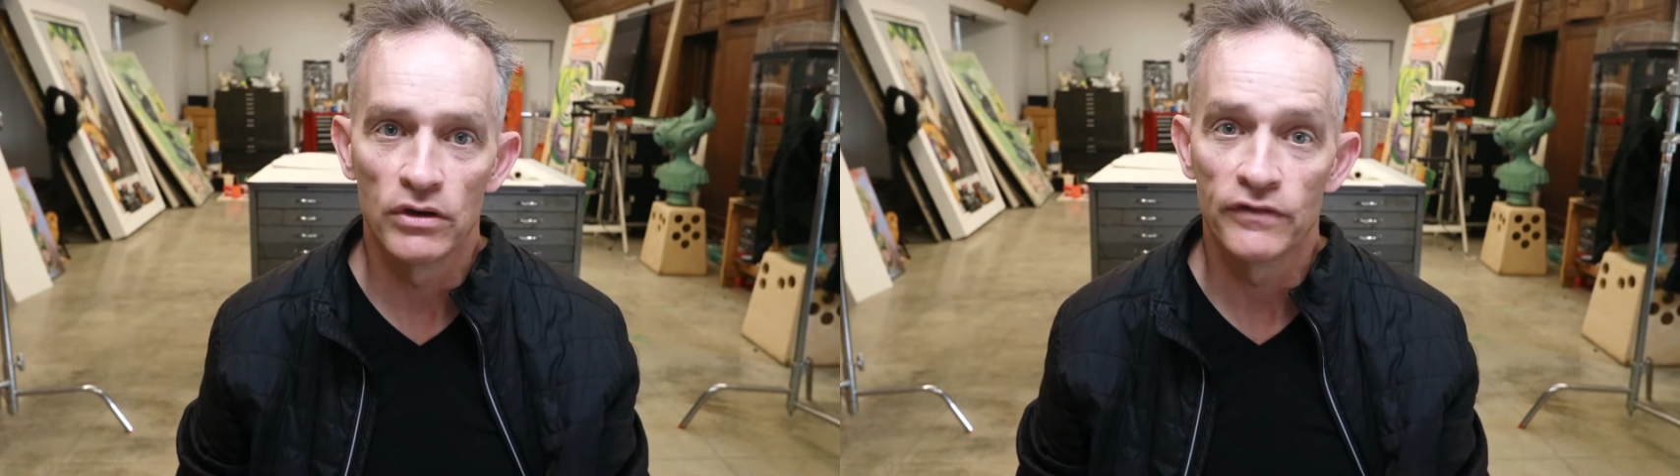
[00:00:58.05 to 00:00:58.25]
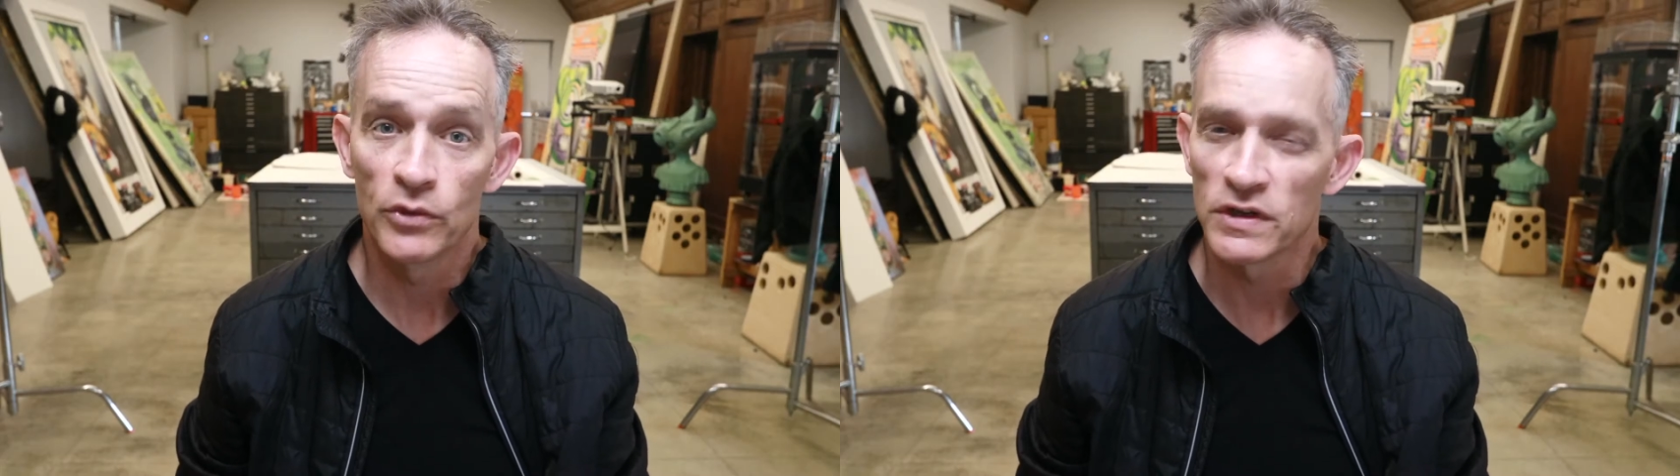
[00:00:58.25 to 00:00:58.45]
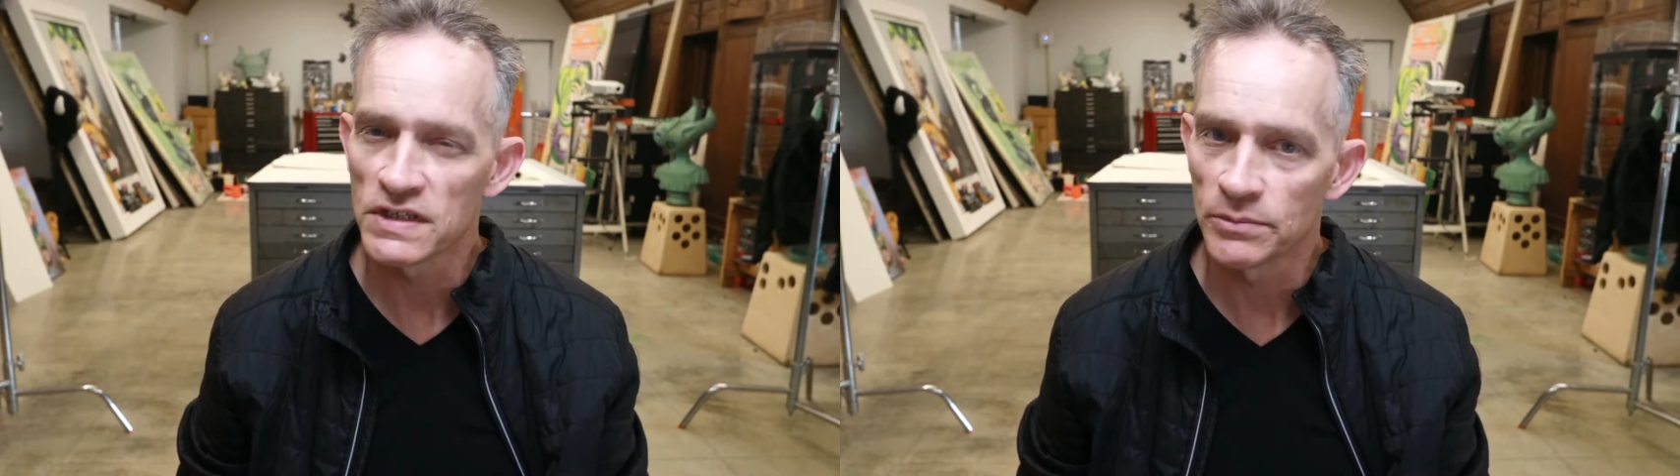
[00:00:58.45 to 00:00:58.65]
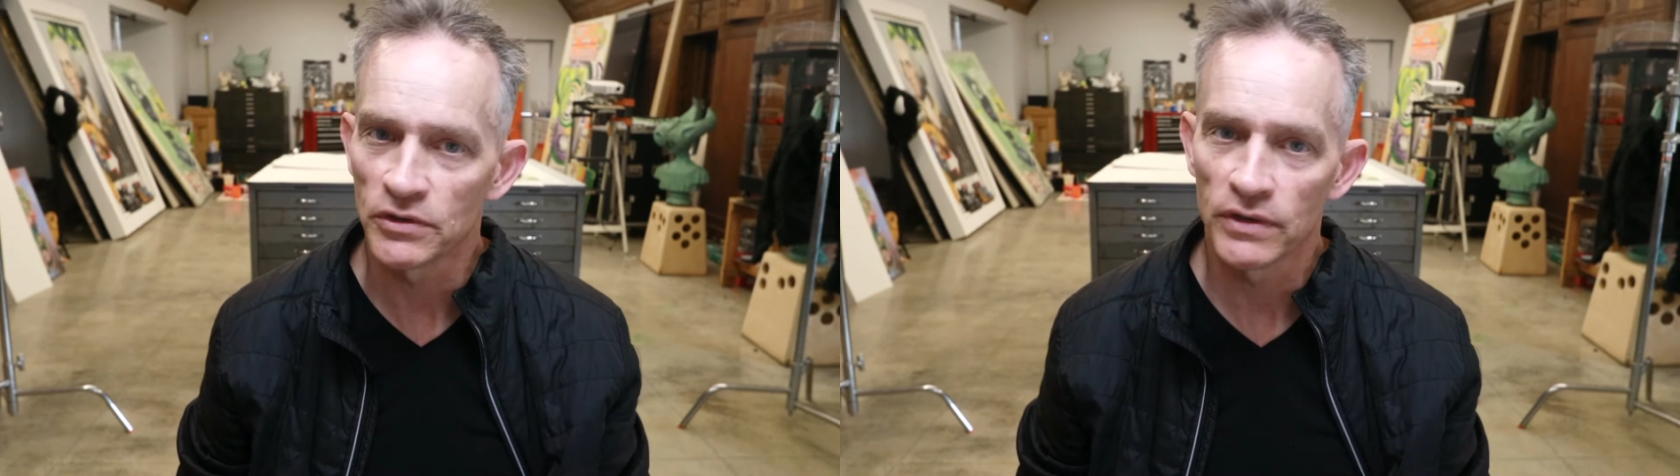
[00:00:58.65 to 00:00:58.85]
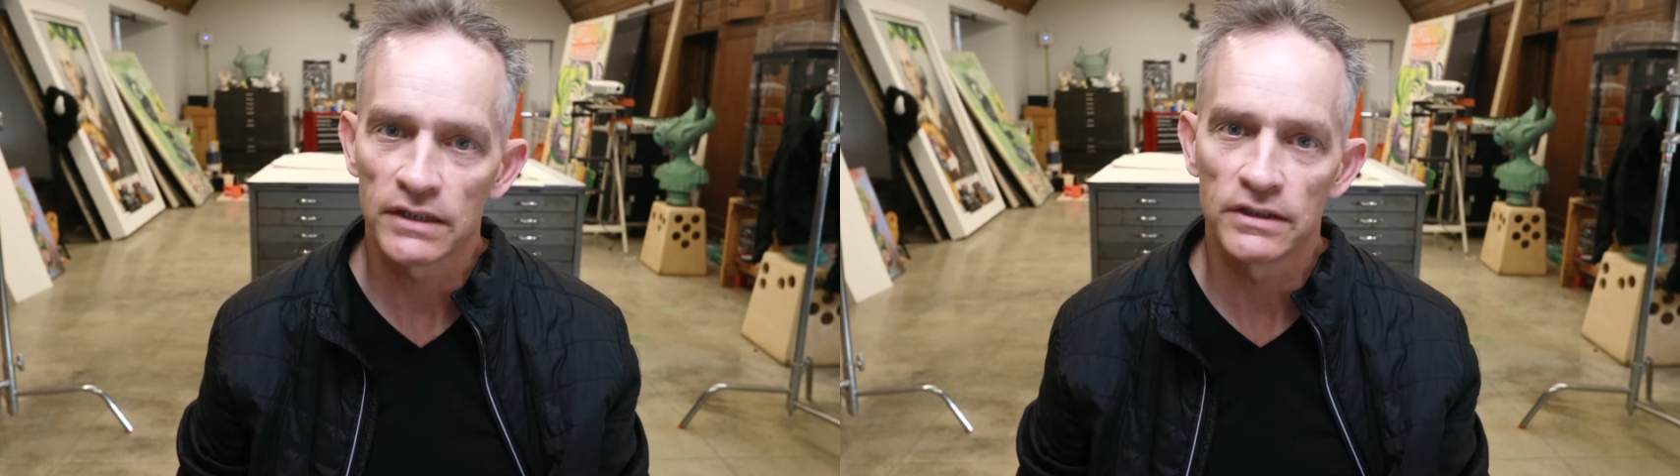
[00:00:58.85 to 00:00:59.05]
if you want to skip
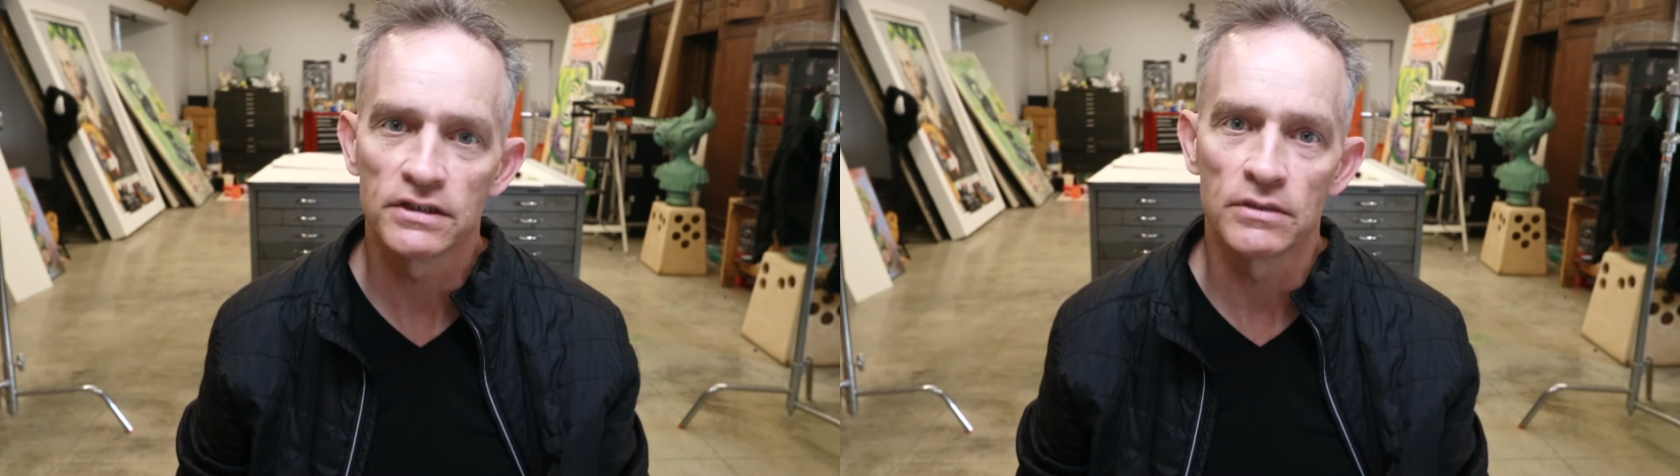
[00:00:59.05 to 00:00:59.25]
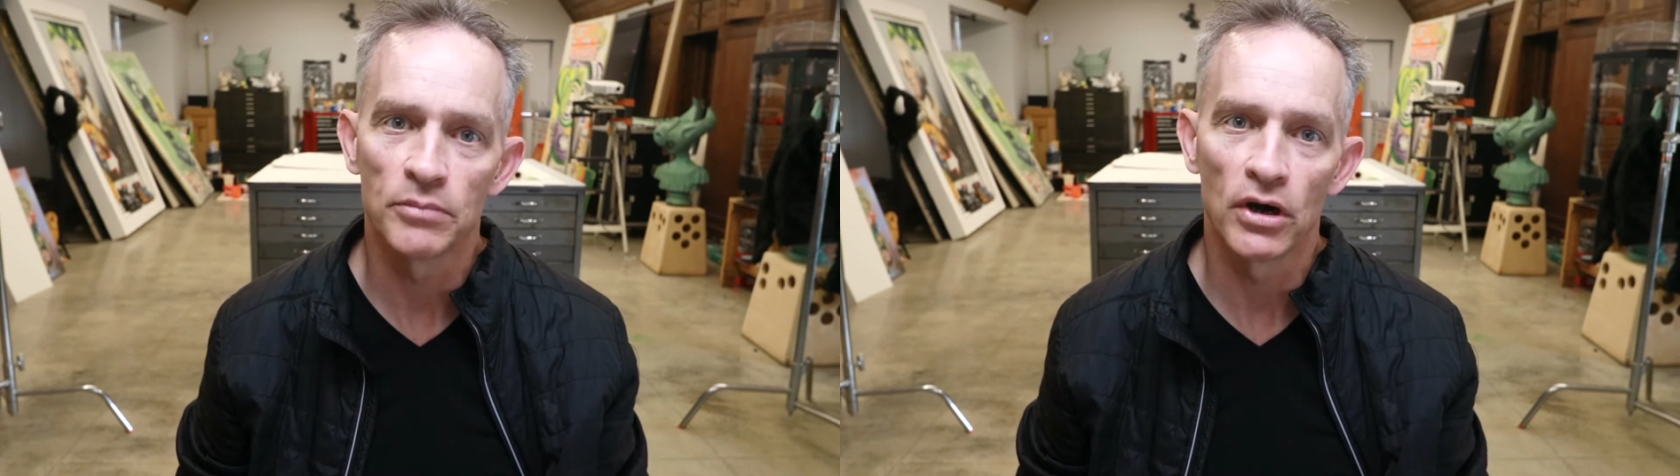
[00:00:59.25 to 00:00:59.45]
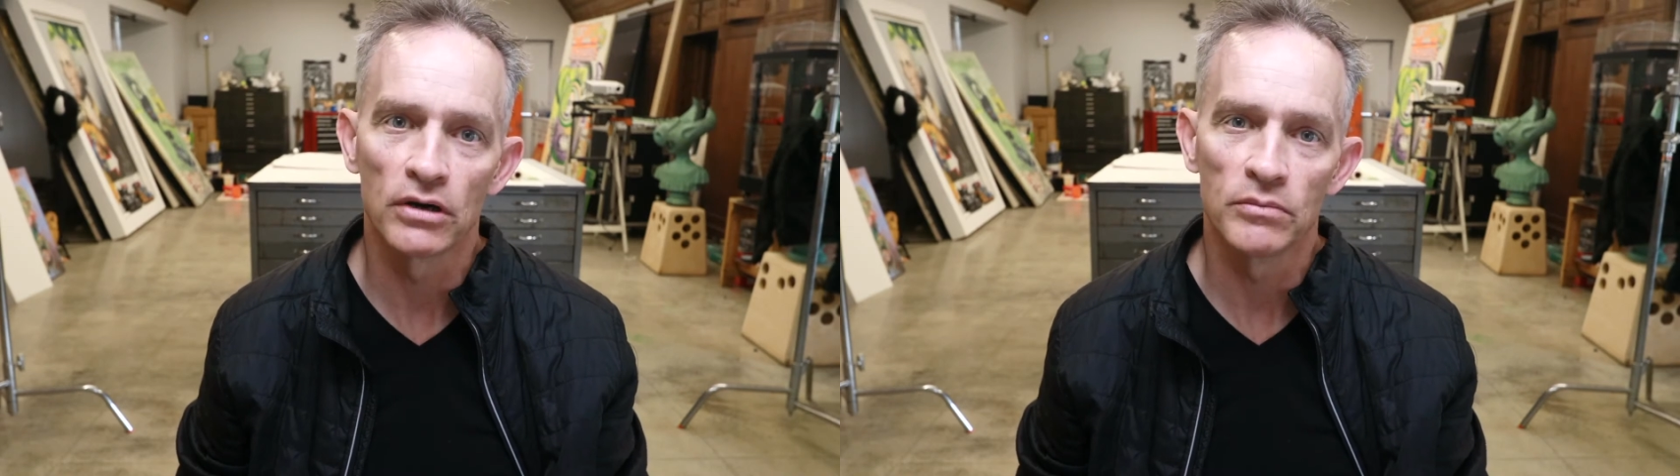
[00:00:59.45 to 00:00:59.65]
directly to the part